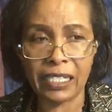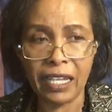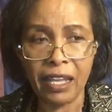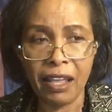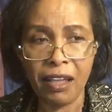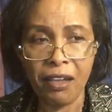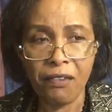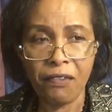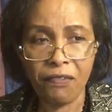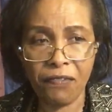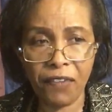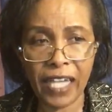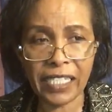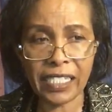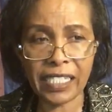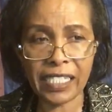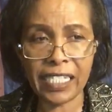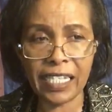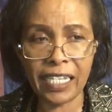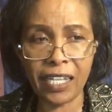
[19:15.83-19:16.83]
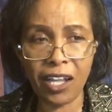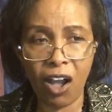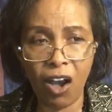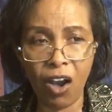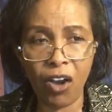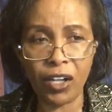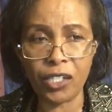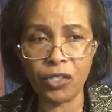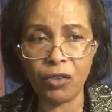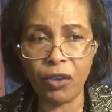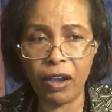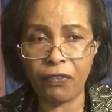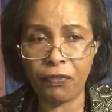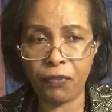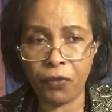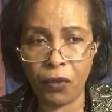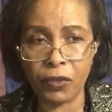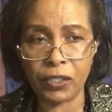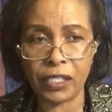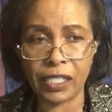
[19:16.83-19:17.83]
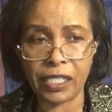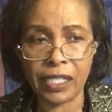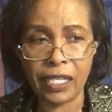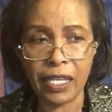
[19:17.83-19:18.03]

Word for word: fasting on your fruits